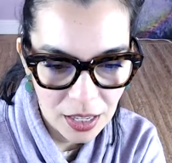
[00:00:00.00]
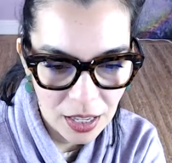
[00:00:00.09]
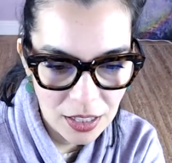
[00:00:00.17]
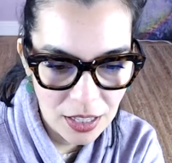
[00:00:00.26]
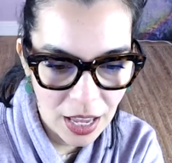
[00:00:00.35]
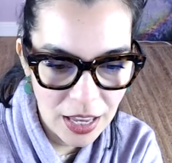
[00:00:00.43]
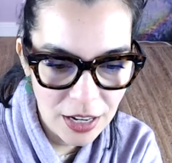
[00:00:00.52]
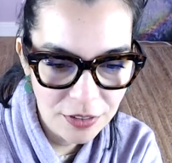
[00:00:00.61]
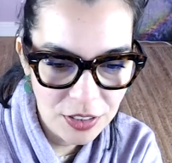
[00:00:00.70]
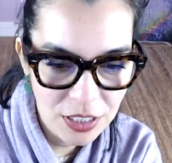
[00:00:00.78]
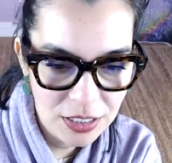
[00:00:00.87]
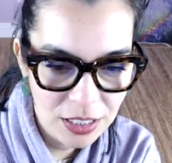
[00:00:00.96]

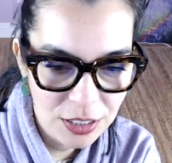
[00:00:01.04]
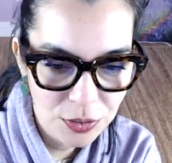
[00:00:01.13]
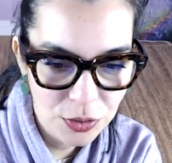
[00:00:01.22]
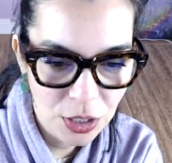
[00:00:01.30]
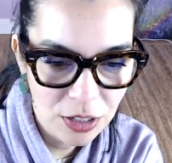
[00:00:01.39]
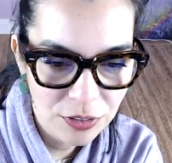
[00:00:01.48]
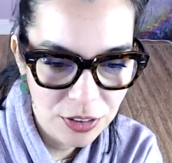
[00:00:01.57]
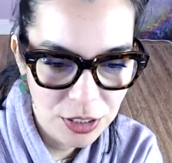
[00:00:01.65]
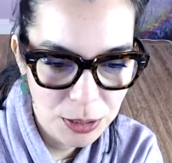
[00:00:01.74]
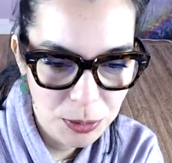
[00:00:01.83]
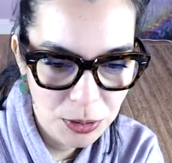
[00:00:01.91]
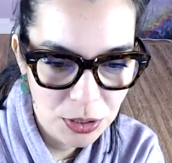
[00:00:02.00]
NFT stands for non
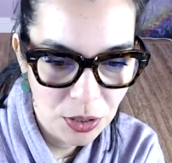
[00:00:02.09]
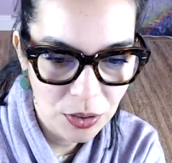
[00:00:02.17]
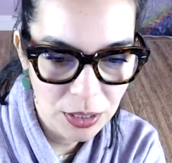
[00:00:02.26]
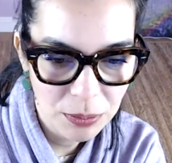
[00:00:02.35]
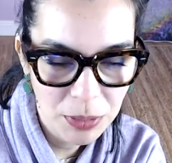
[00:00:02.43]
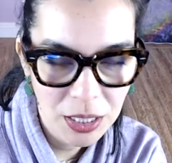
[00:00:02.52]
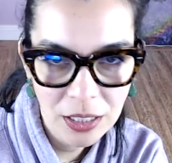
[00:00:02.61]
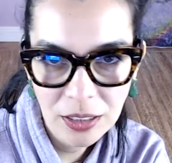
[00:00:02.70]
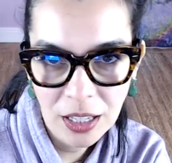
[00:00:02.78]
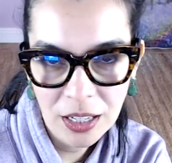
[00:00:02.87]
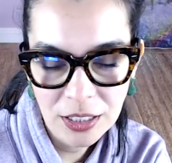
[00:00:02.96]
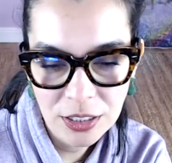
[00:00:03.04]
fungible token, meaning
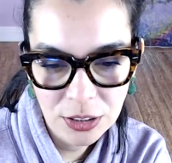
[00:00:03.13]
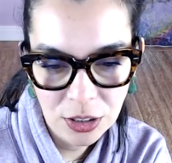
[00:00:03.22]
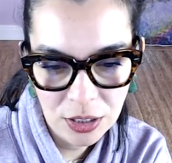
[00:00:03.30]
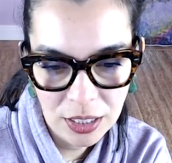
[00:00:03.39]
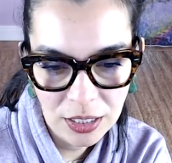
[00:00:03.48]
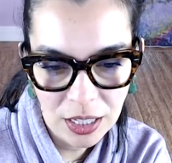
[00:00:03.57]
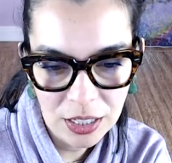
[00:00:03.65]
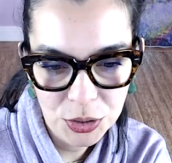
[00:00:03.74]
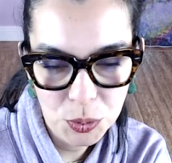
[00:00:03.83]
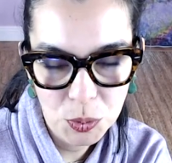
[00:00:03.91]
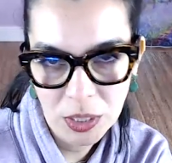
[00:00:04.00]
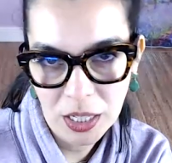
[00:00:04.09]
that it's not like
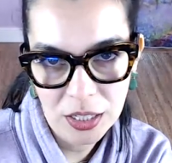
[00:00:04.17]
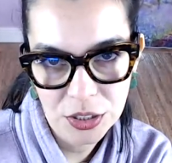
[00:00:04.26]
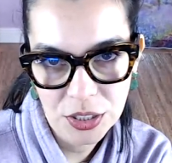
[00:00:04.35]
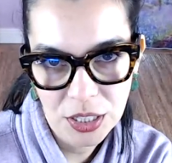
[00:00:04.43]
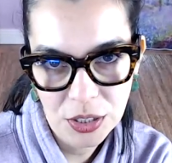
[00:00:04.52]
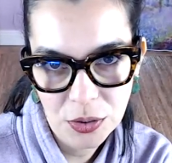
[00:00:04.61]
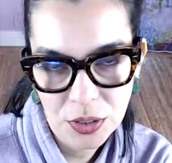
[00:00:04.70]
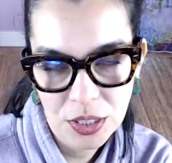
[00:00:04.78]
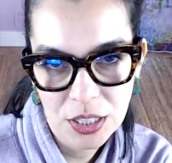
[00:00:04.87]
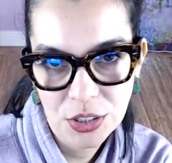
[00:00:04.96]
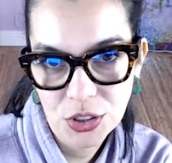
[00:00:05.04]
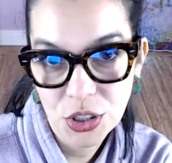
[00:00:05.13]
actual cash that you can
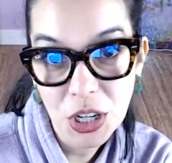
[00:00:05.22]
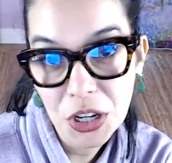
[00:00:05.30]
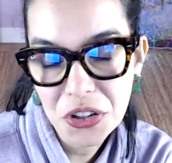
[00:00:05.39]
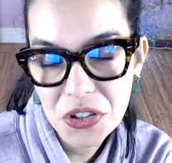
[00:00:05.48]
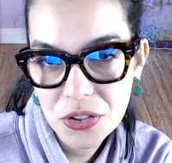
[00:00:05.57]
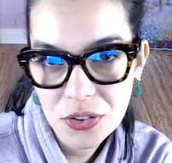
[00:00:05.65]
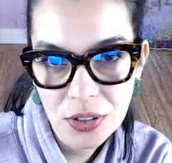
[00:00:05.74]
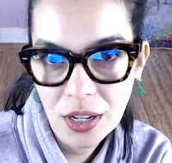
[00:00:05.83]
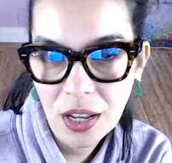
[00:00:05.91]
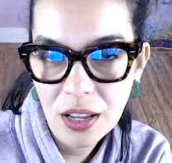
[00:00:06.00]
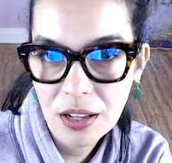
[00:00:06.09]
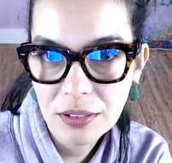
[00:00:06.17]
exchange
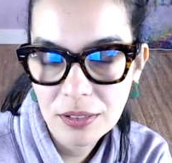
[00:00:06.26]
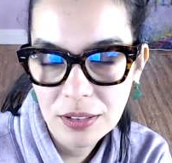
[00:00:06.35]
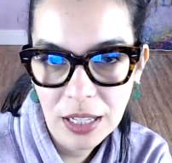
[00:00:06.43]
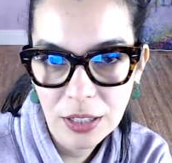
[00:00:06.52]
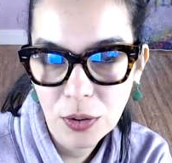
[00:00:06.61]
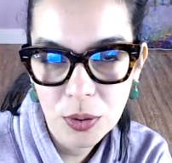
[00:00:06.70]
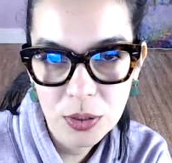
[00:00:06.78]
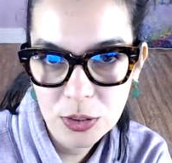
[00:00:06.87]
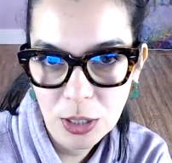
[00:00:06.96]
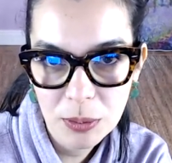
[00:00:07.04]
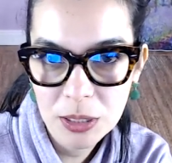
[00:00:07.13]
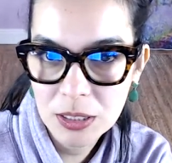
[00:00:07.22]
and like go to
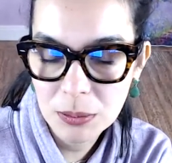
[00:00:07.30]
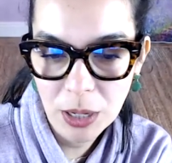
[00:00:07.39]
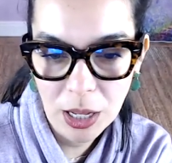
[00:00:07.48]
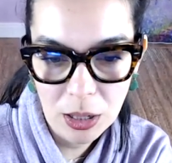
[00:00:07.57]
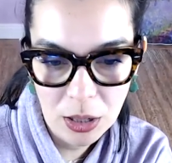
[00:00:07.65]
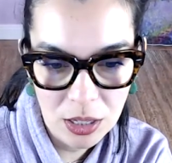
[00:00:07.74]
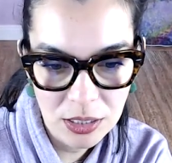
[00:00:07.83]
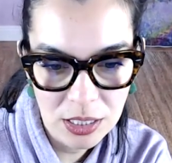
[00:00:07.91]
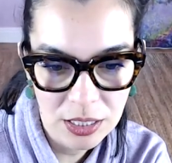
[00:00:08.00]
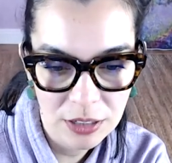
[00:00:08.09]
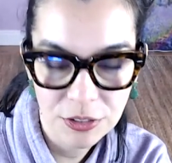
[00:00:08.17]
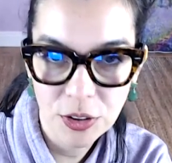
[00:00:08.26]
Starbucks and buy a
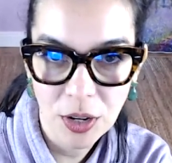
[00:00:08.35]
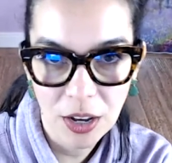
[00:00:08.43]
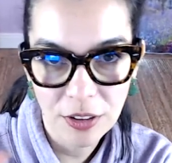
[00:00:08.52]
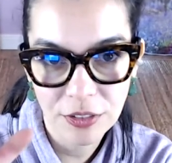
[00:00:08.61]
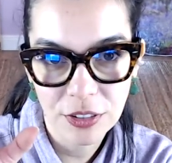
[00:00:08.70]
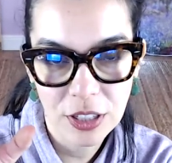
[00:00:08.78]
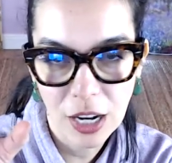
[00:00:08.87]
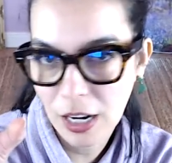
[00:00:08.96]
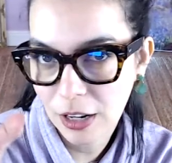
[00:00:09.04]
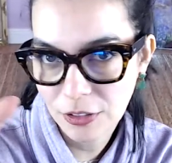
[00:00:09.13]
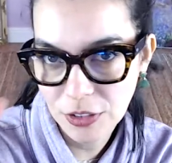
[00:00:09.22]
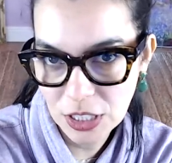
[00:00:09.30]
latte if you have an
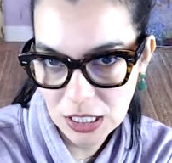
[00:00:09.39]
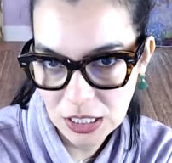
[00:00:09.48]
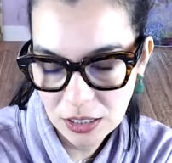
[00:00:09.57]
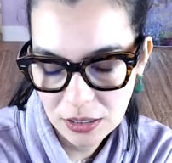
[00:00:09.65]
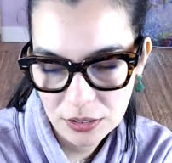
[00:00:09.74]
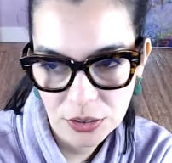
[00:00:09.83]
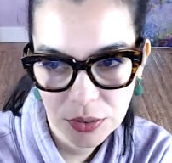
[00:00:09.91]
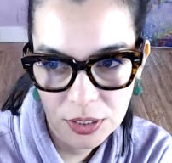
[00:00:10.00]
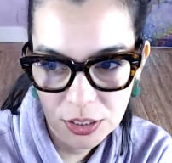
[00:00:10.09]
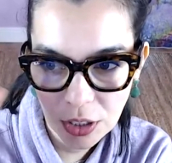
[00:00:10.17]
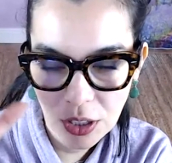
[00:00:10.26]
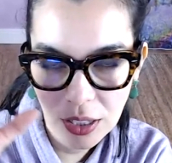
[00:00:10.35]
NFT. So it's
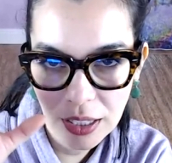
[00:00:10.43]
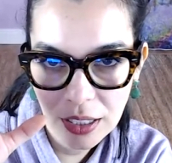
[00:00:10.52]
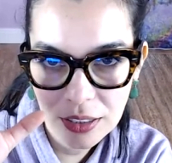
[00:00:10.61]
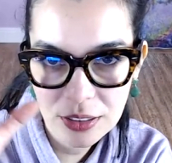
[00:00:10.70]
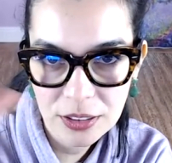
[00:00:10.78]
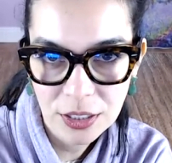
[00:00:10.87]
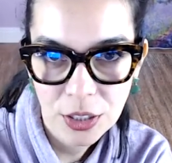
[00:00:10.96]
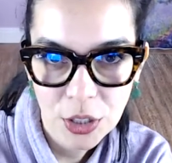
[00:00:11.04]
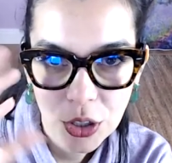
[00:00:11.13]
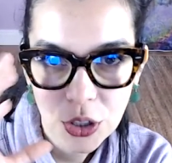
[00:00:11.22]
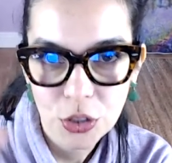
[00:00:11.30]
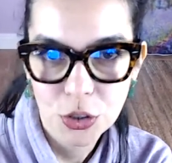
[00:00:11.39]
not like it's
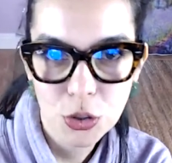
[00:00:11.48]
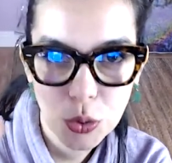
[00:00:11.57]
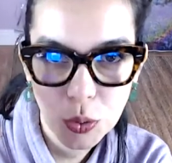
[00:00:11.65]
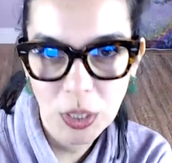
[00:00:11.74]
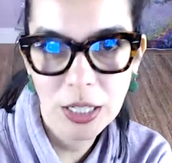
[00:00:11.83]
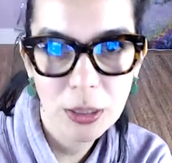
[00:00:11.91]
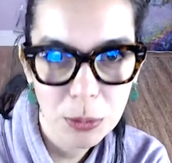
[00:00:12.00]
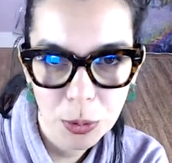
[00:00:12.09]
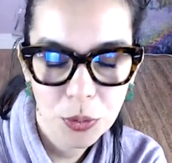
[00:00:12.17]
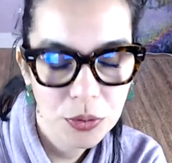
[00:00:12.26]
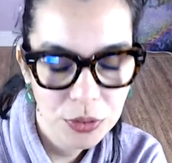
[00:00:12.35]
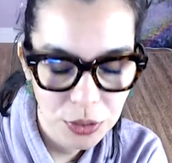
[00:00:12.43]

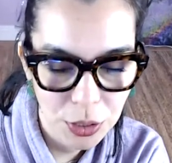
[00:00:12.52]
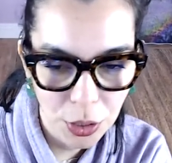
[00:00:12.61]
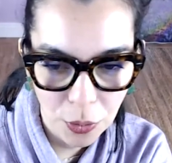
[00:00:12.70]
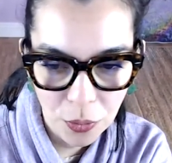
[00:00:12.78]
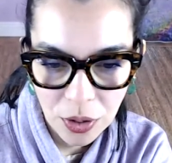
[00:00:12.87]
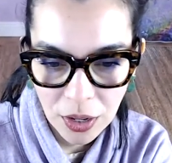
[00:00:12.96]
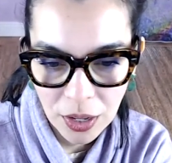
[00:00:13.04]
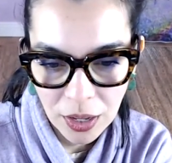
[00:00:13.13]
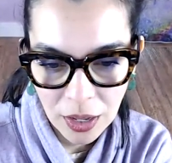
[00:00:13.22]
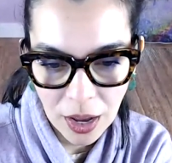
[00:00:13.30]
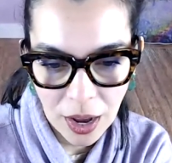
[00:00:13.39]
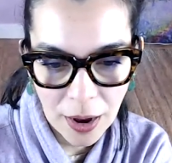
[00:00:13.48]
tradable, you know,
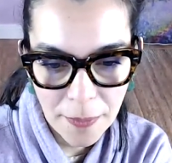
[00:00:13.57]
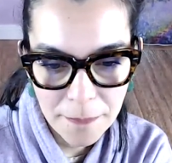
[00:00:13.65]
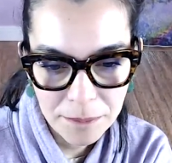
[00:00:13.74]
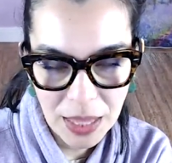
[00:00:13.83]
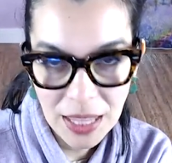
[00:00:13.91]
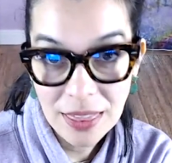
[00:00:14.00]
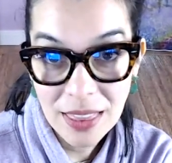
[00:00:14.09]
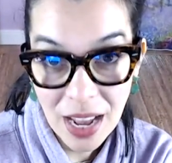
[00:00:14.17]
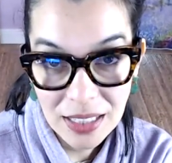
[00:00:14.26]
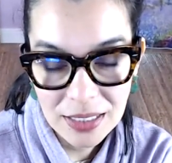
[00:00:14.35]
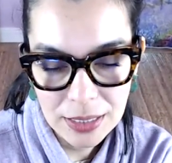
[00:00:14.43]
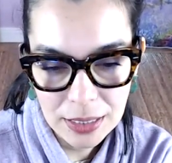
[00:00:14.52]
um, in
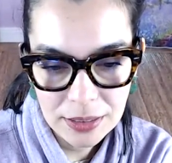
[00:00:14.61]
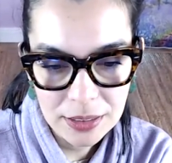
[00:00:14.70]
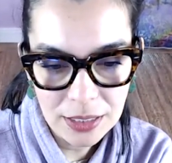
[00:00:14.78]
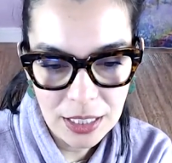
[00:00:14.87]
that sense.